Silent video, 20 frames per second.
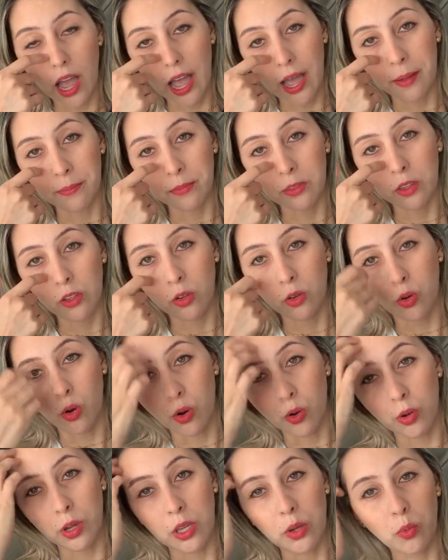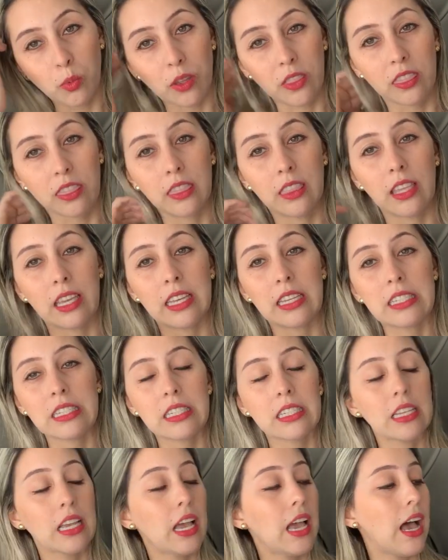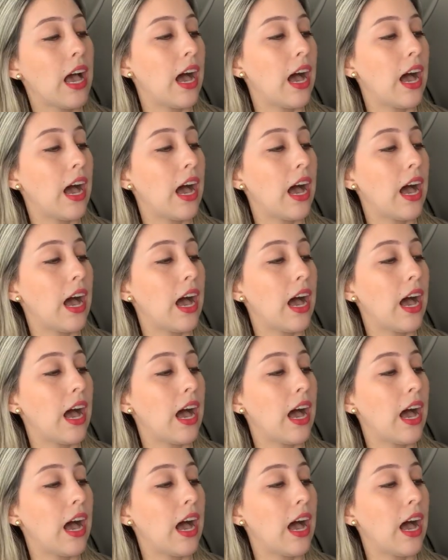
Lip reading: I'm going with this.